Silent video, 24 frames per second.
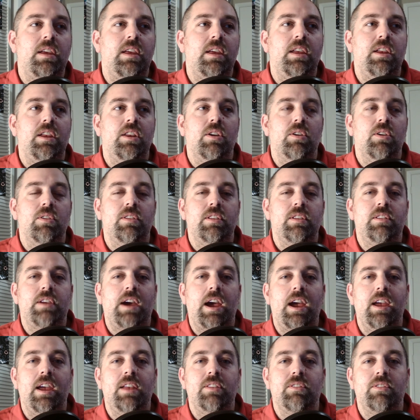you know, the
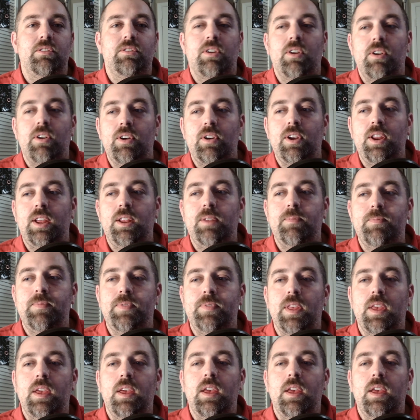tides are turning,